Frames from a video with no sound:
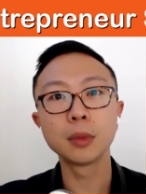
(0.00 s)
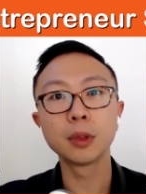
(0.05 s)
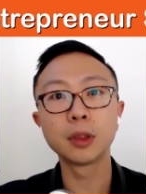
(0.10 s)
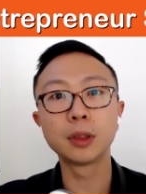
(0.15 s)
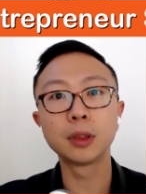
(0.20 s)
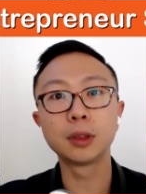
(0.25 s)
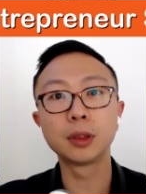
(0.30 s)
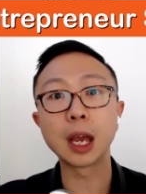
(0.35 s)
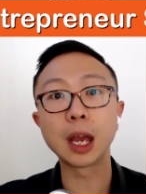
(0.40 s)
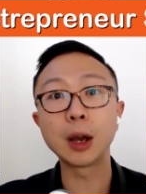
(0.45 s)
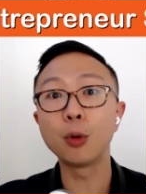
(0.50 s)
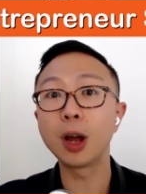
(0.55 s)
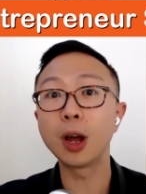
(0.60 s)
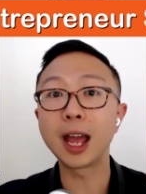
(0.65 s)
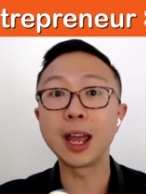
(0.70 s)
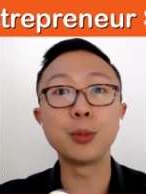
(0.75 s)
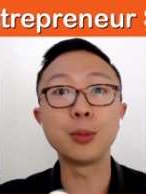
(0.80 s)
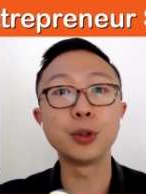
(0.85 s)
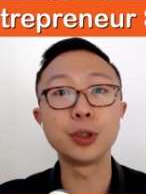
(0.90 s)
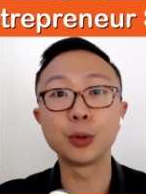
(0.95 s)
they were
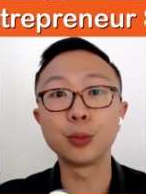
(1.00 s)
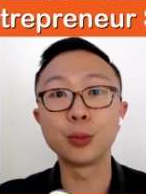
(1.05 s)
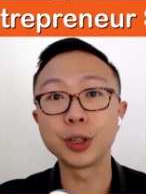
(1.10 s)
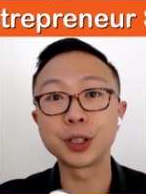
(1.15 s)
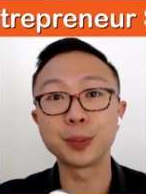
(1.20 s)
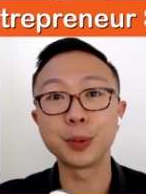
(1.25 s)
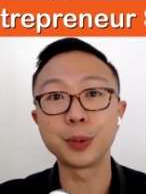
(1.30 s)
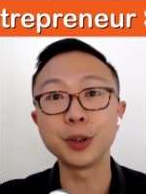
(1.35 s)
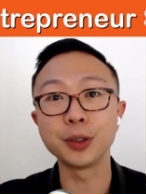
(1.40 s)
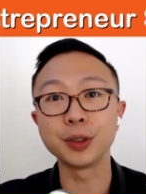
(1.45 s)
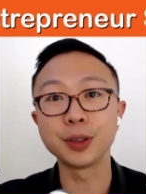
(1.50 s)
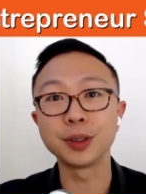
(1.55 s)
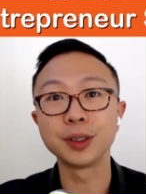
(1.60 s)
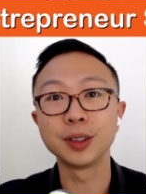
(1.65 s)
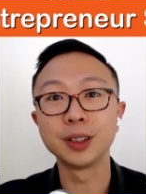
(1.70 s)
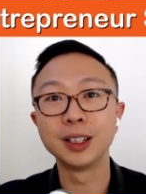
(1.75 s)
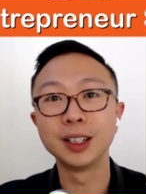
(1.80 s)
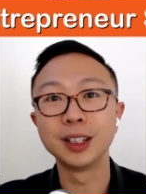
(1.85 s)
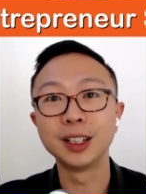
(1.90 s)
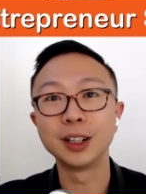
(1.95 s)
able to respond,
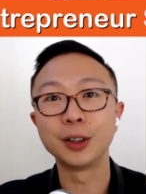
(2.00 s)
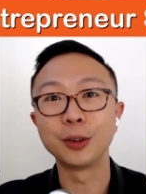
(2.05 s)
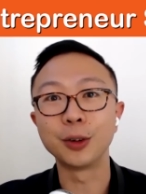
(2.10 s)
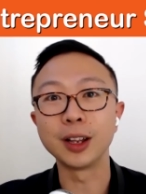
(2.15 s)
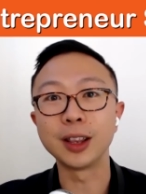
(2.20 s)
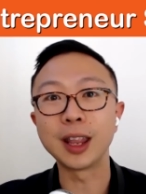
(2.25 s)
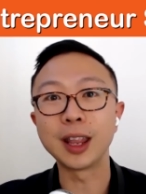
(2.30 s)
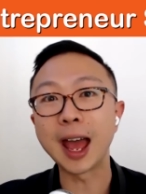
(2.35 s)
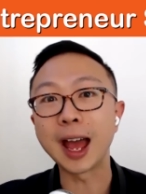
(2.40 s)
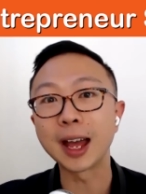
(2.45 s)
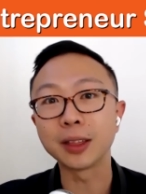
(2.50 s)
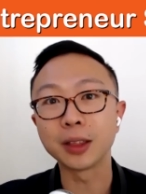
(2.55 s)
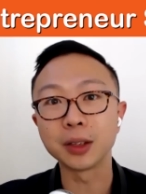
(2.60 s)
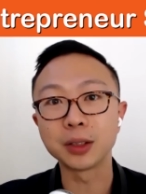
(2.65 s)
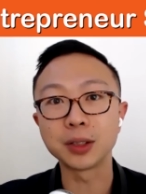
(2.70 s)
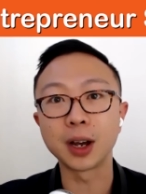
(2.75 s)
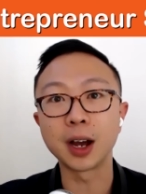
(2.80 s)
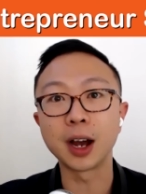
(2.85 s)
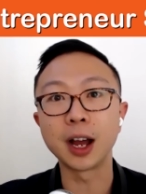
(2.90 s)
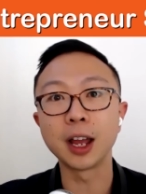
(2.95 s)
right? They had the
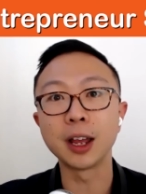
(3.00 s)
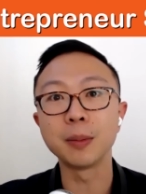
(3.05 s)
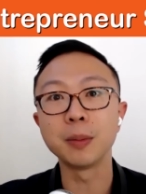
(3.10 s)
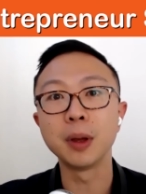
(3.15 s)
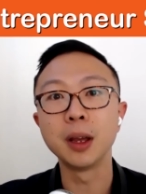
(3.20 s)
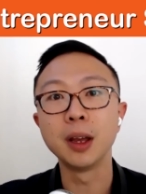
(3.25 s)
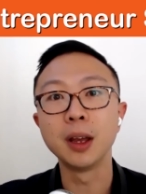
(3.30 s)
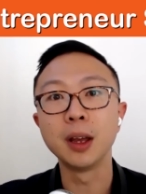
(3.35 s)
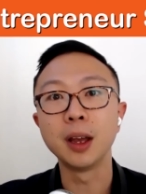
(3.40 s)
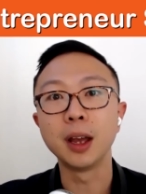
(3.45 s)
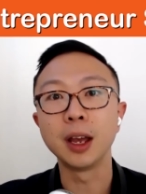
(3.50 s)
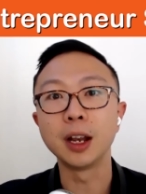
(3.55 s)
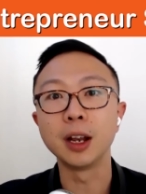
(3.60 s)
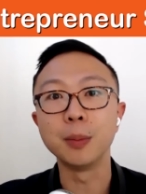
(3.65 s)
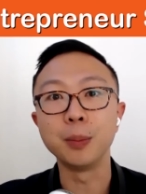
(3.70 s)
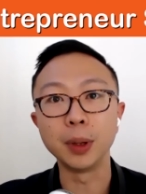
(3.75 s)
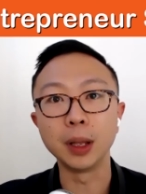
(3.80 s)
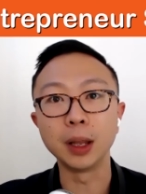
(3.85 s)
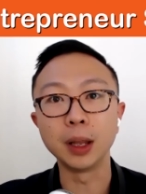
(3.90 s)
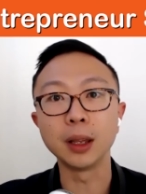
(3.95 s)
time and
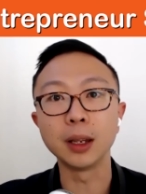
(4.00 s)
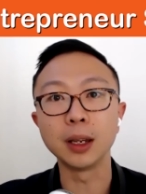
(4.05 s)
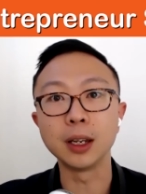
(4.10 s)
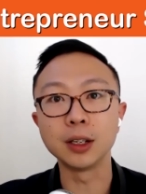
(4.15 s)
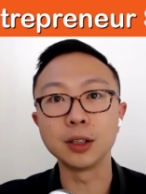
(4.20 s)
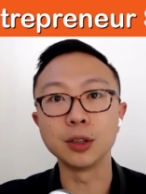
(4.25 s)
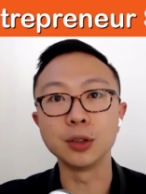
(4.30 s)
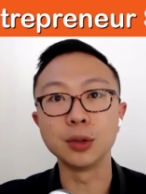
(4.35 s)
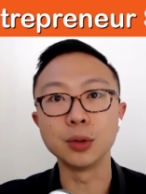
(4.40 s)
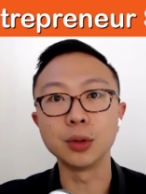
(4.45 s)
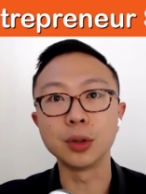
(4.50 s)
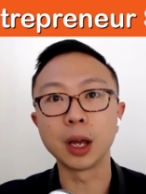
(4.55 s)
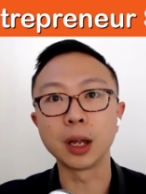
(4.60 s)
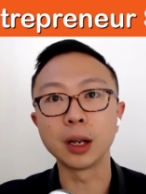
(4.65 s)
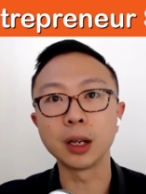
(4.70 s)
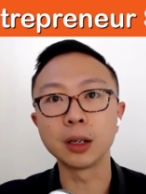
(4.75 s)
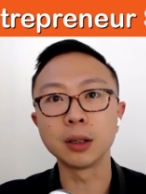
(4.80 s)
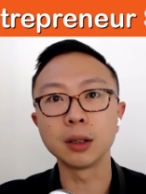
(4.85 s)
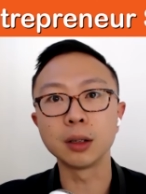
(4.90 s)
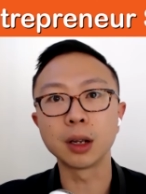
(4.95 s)
ability to do that.
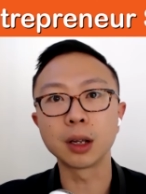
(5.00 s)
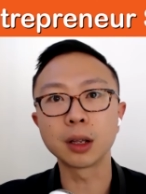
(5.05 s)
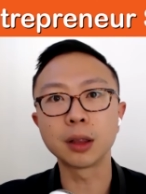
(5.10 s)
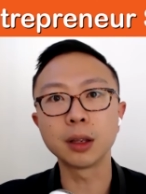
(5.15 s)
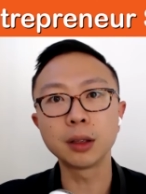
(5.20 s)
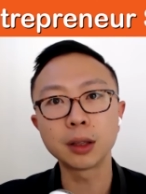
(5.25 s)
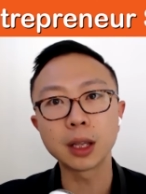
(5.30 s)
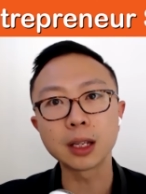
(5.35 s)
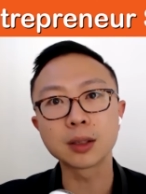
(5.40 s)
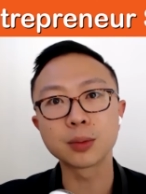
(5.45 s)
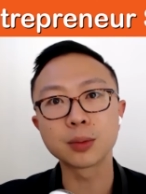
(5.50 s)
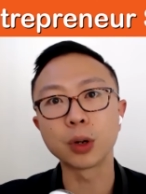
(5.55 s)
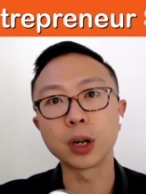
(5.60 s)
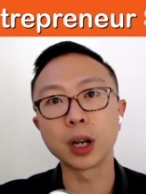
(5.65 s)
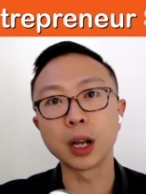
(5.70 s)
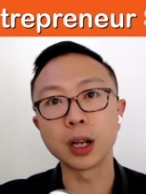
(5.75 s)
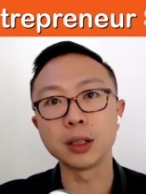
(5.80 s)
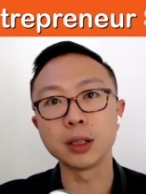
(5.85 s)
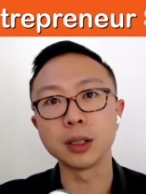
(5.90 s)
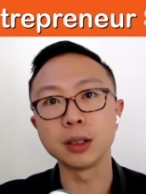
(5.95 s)
And I think that's what
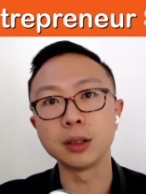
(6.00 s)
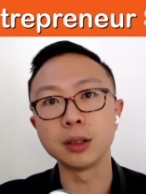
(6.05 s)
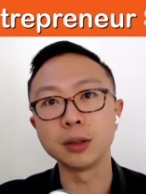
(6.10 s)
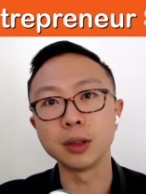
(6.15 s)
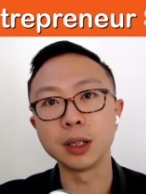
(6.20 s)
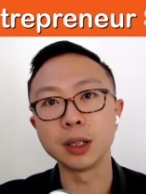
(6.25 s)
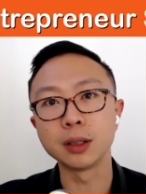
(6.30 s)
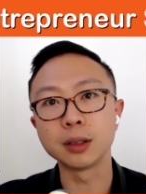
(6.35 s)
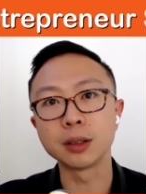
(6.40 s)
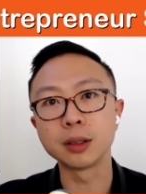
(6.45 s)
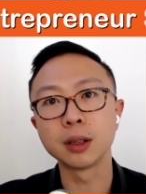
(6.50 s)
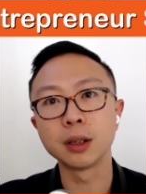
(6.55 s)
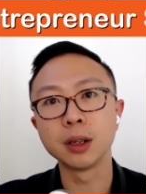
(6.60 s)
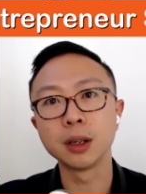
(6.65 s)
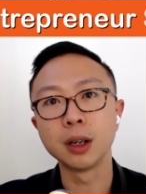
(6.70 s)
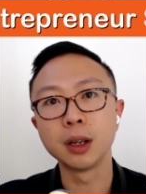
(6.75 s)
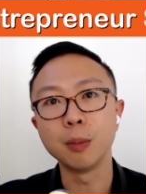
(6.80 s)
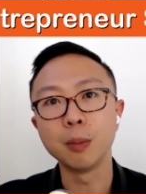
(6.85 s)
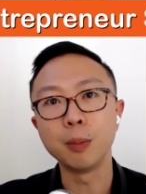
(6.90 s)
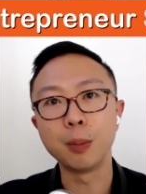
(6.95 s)
I did, is
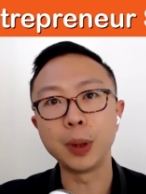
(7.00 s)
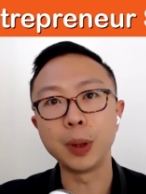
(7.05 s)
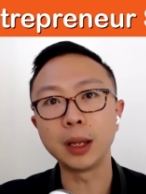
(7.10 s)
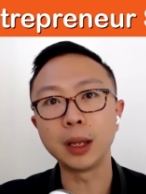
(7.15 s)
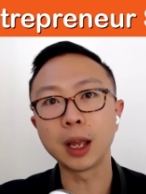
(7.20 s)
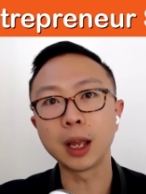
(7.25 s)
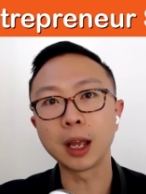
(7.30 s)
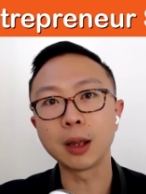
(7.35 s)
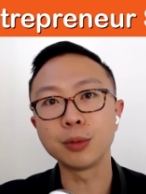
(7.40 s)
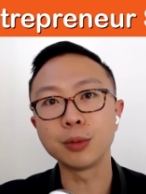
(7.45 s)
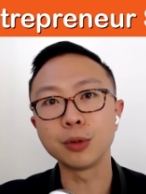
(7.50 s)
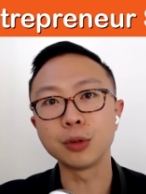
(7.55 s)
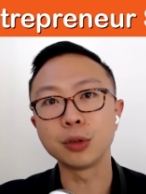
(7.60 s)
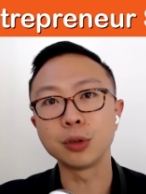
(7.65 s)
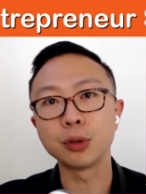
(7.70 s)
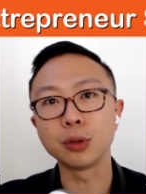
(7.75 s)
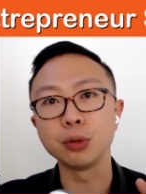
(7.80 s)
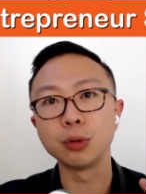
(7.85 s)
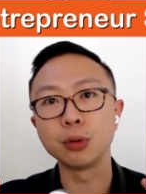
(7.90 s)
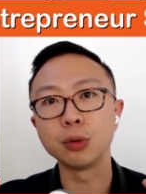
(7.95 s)
being able
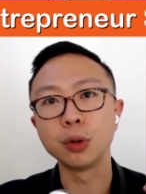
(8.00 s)
to